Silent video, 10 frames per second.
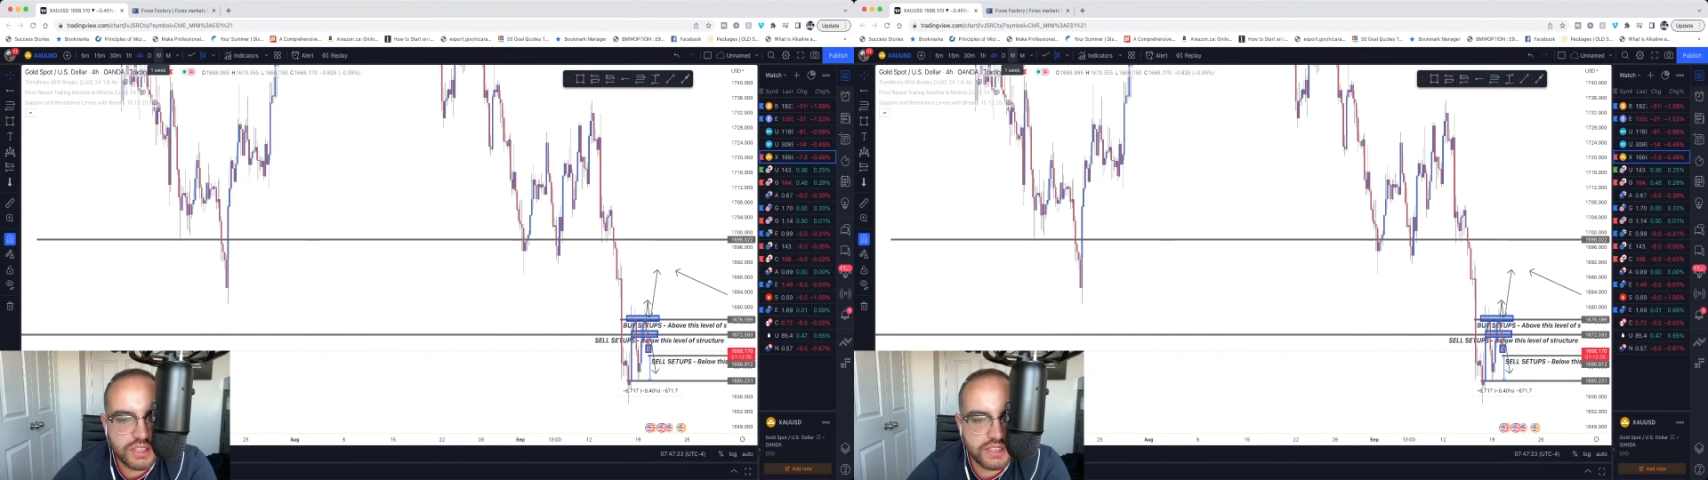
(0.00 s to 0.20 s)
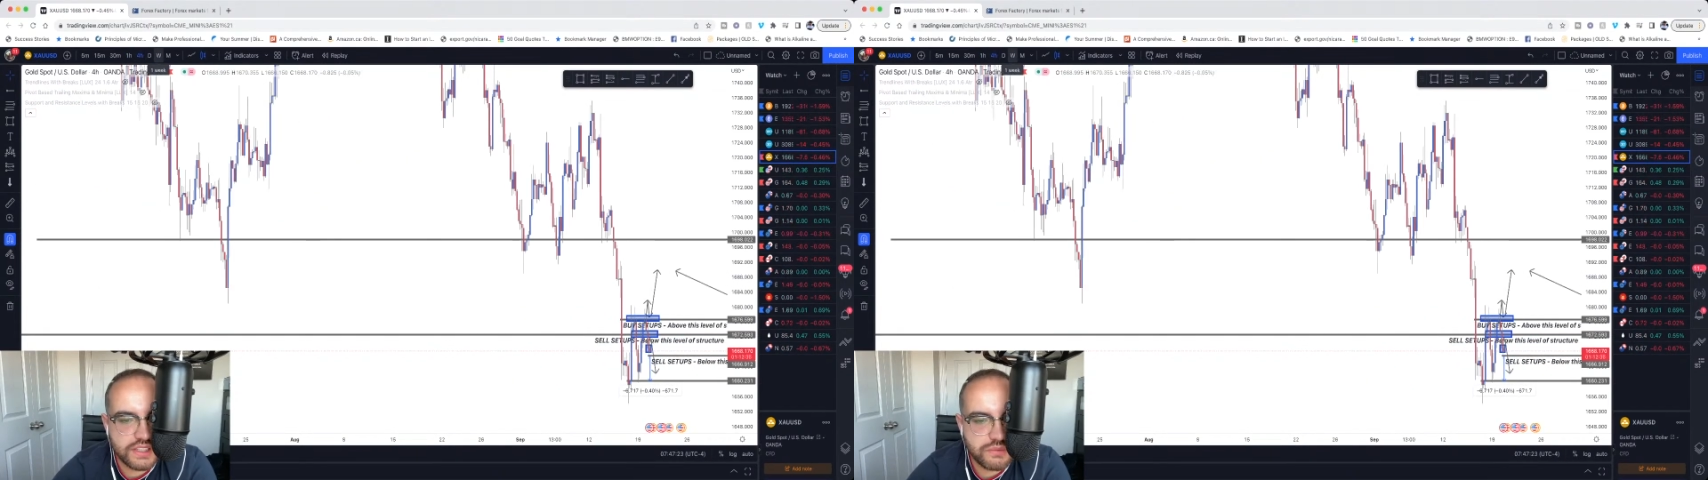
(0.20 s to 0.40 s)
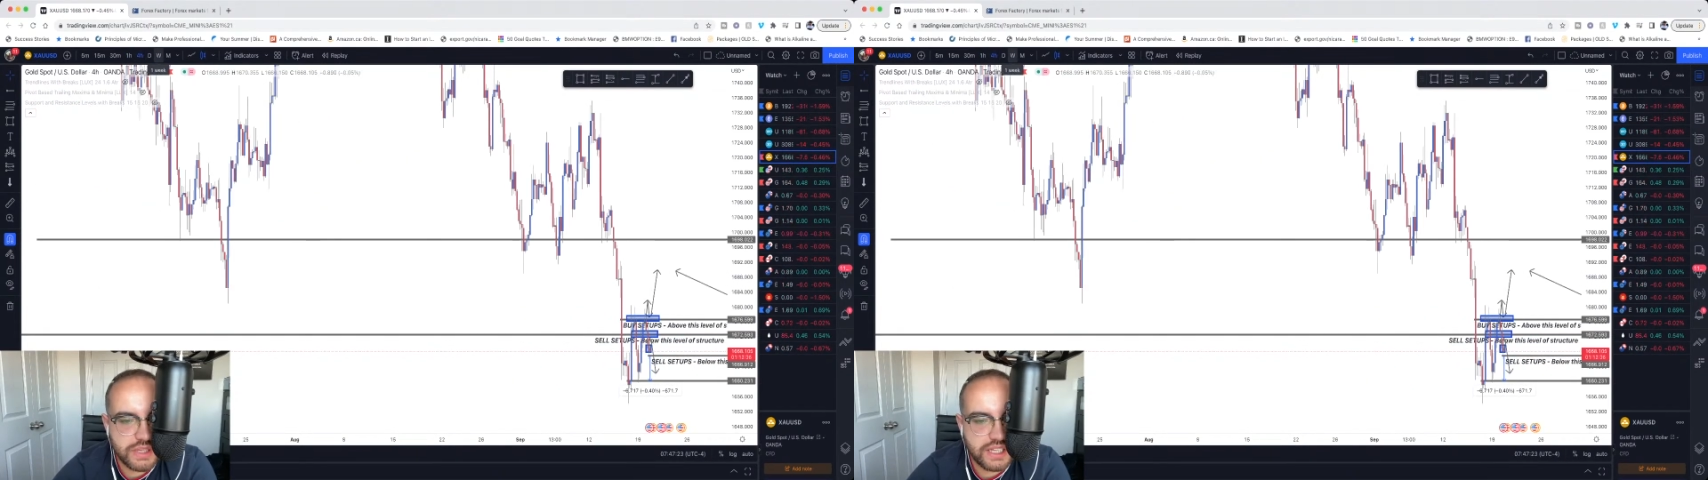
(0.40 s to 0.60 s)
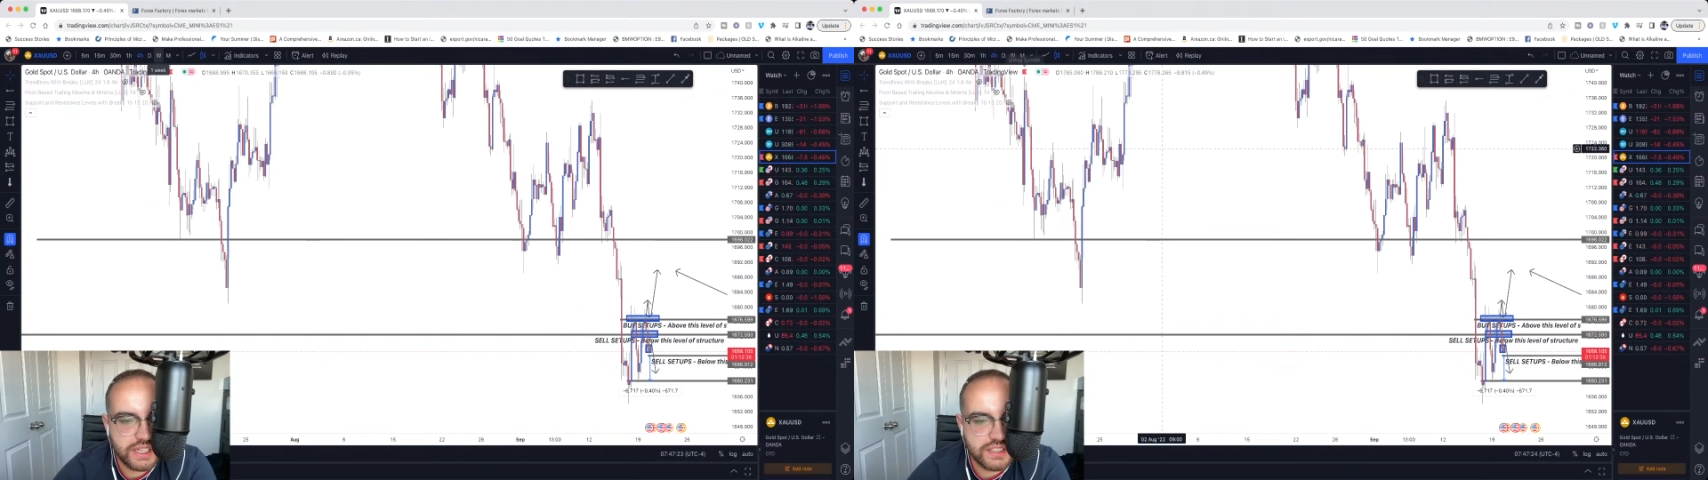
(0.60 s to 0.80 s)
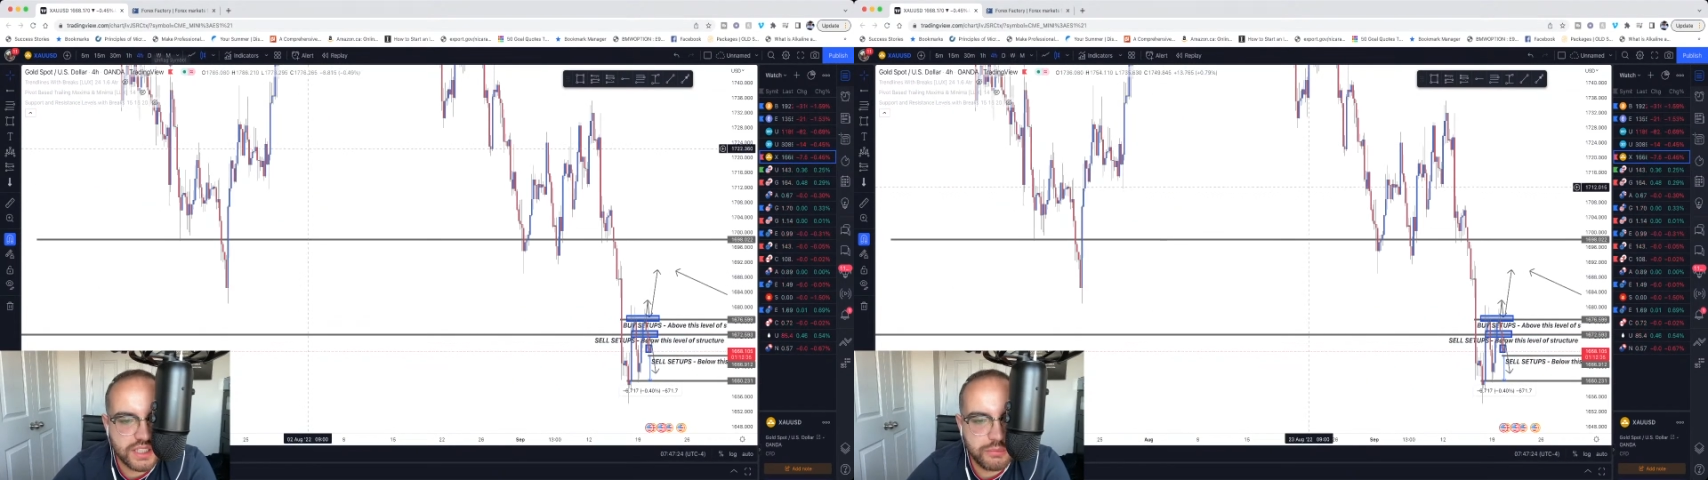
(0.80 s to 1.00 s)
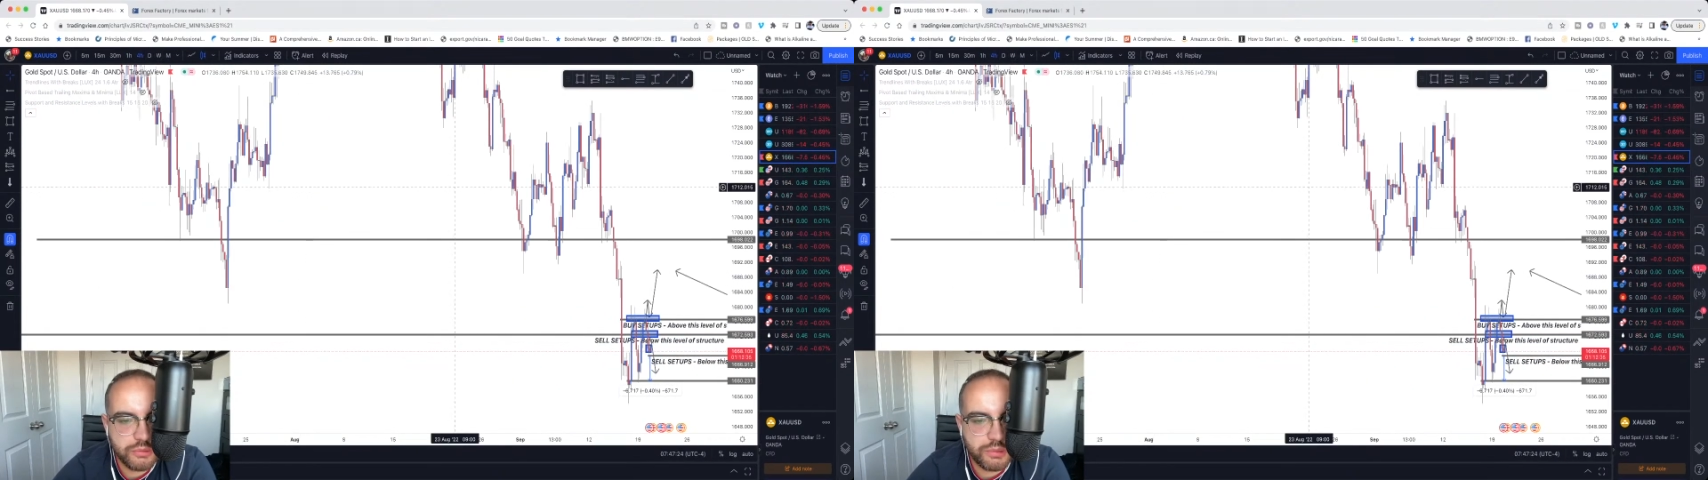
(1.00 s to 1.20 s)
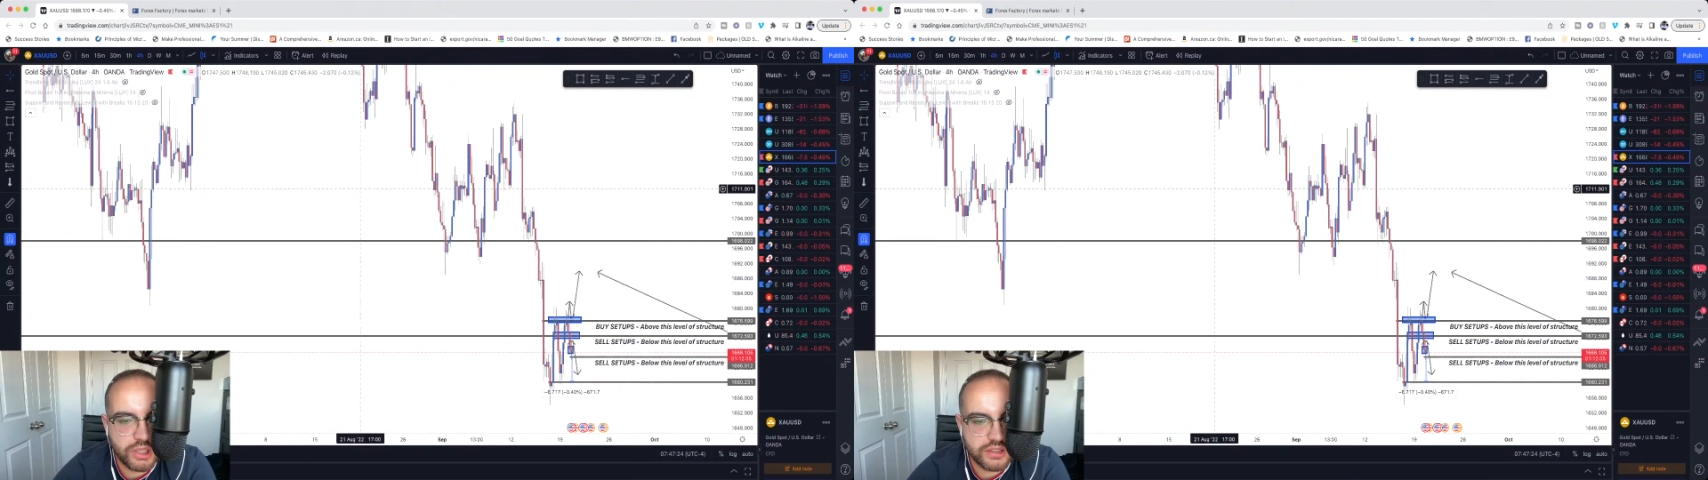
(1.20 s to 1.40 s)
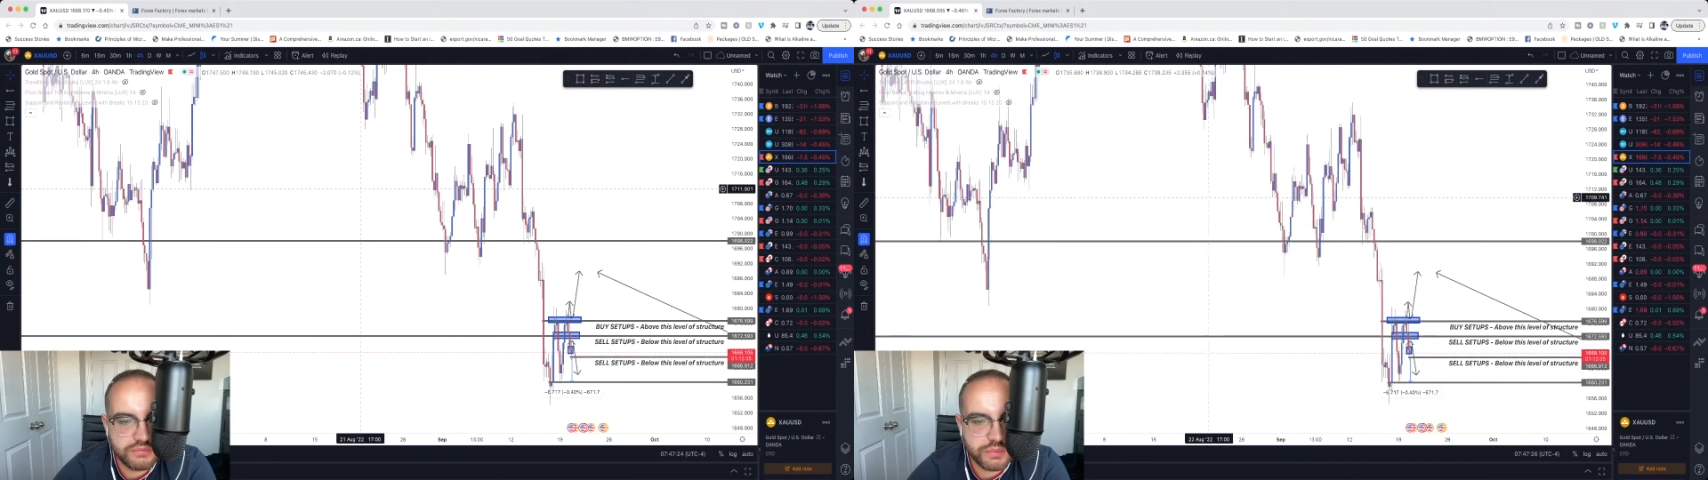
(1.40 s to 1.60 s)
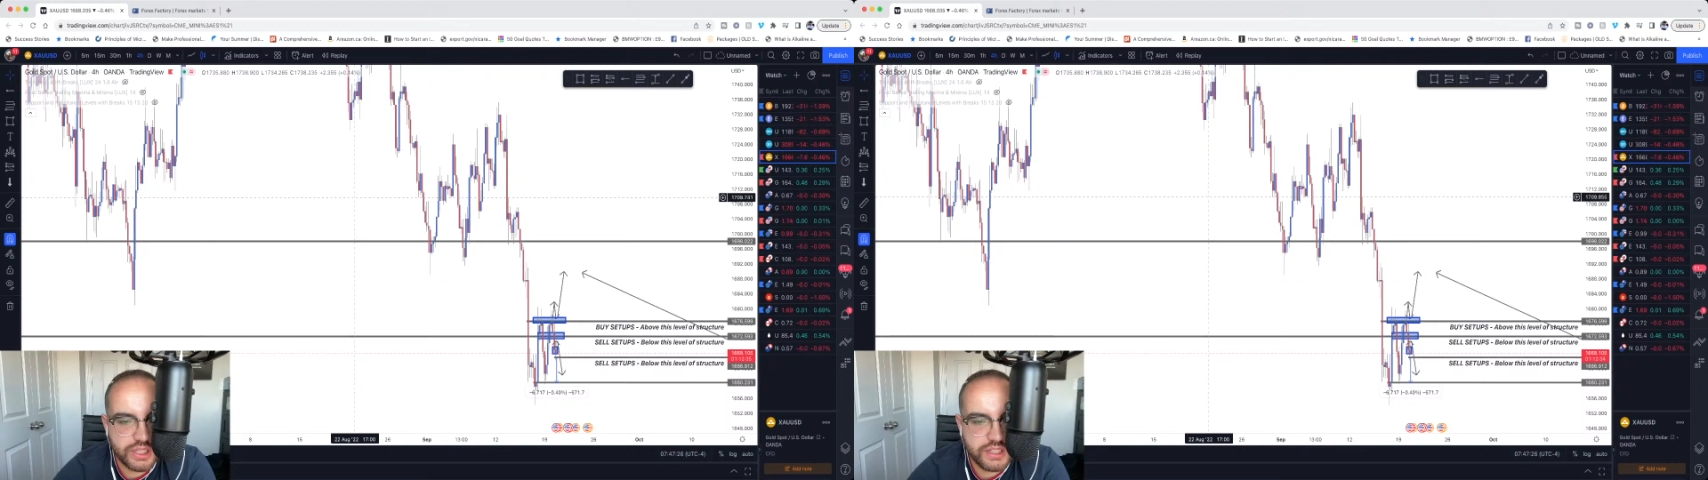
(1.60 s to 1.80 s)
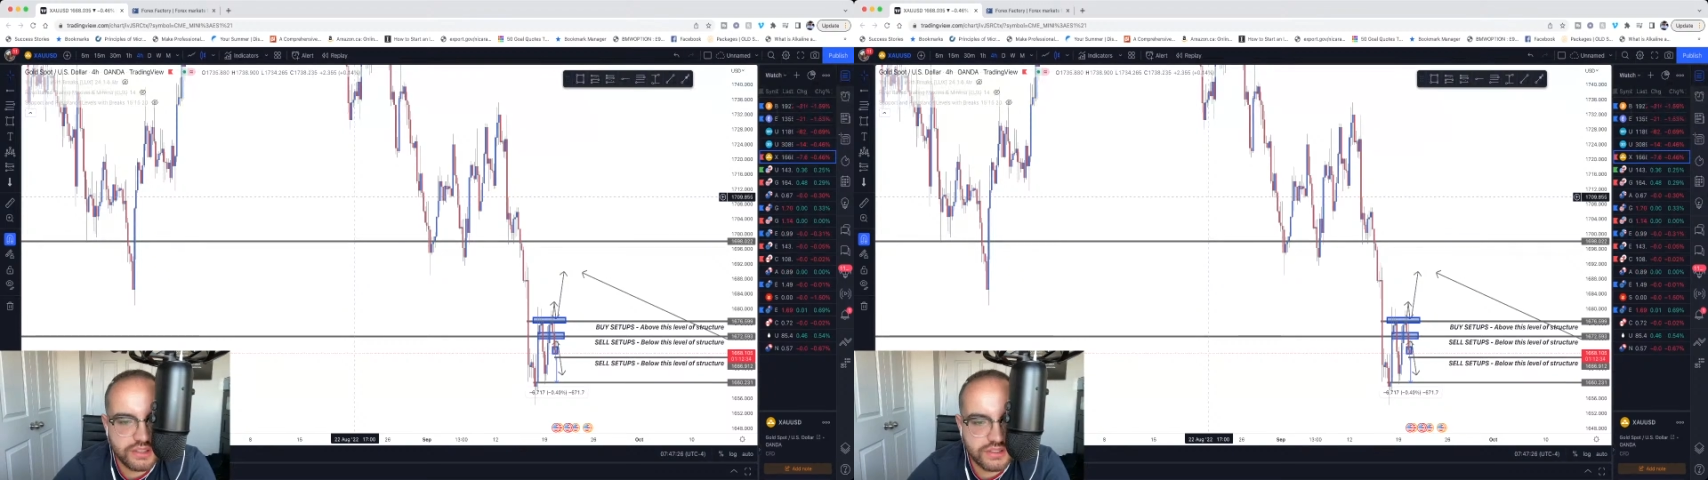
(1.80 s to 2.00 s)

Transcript: at this. We had a double bottom, right?